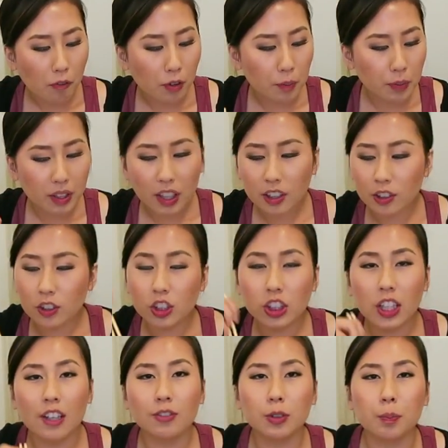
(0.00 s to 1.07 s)
for me, I
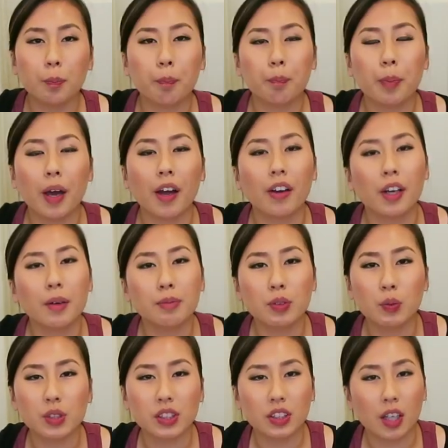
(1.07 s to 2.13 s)
usually have to pair up
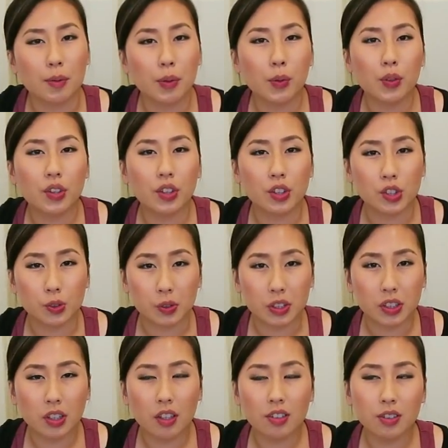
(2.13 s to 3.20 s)
the wasabi with the soy
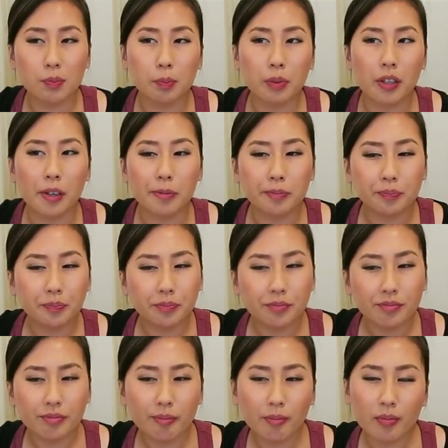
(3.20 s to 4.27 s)
sauce, but
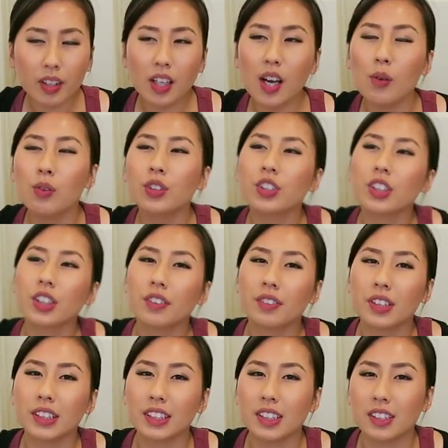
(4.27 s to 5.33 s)
I wonder if
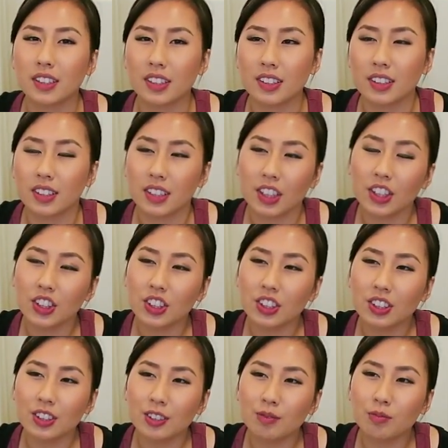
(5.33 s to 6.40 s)
it's the
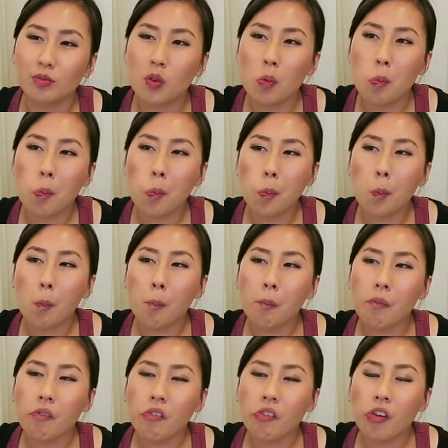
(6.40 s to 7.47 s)
sensation.
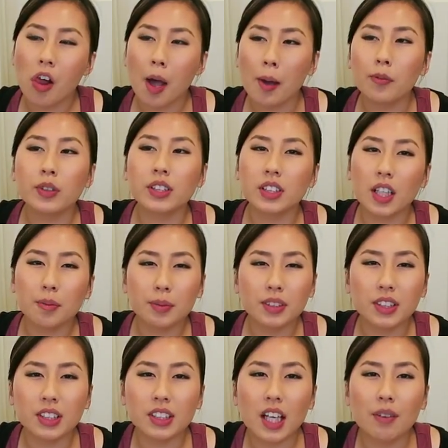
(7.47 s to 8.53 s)

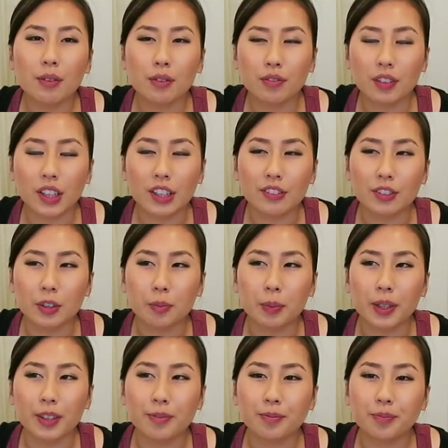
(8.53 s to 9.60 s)
Wasabi does have a flavor,
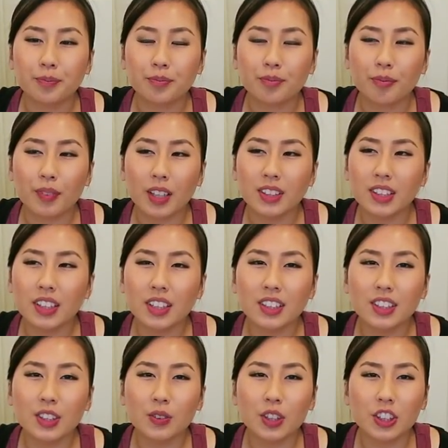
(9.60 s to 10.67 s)
but
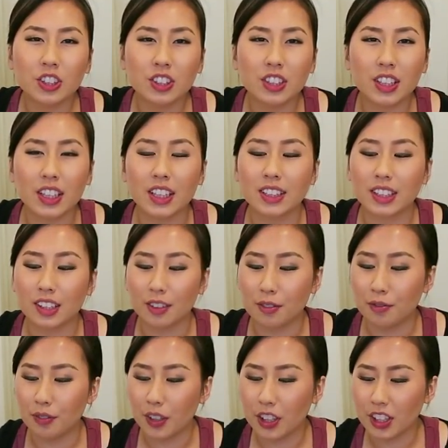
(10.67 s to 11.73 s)
it's so interesting. It's like a
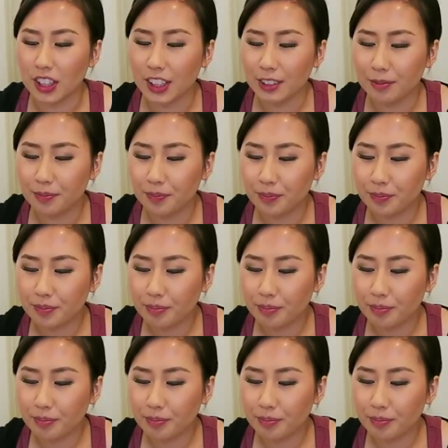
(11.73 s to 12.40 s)
very,